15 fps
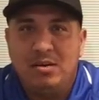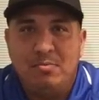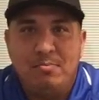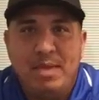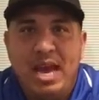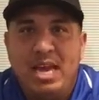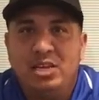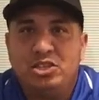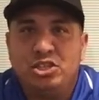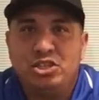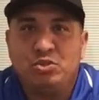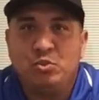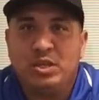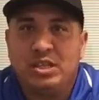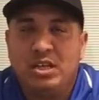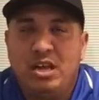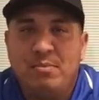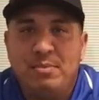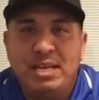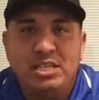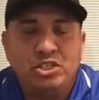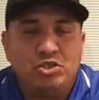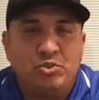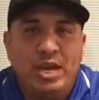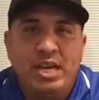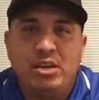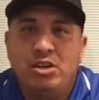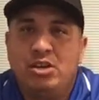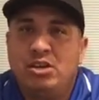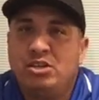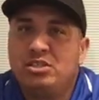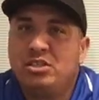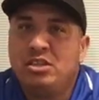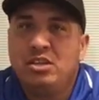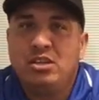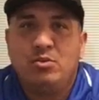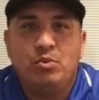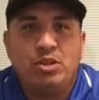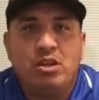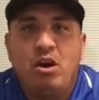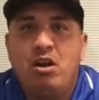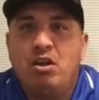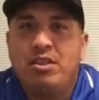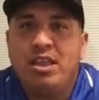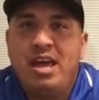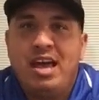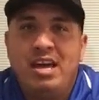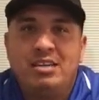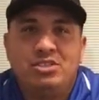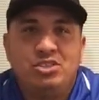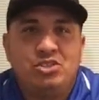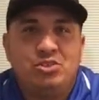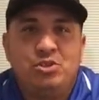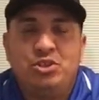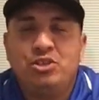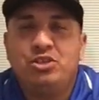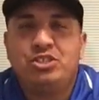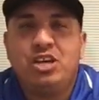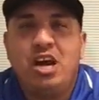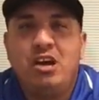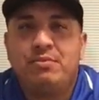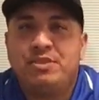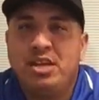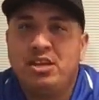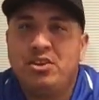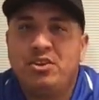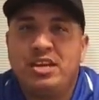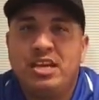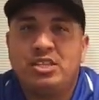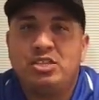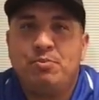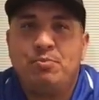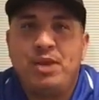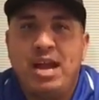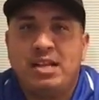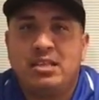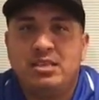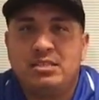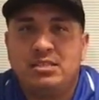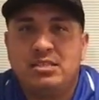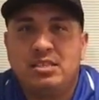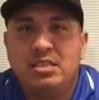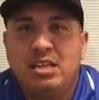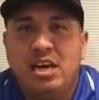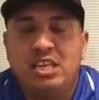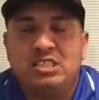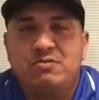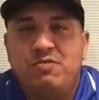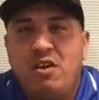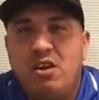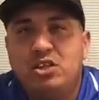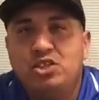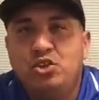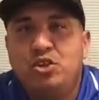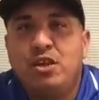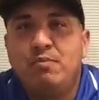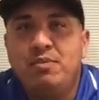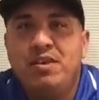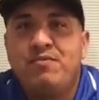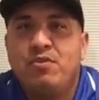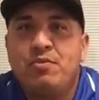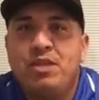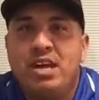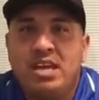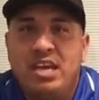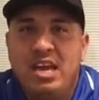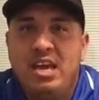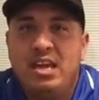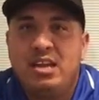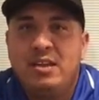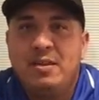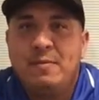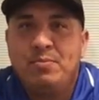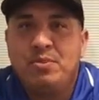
managers, with the administrators, with all of that. Just do your job. Take your kid to practice as far as you can be from the kid.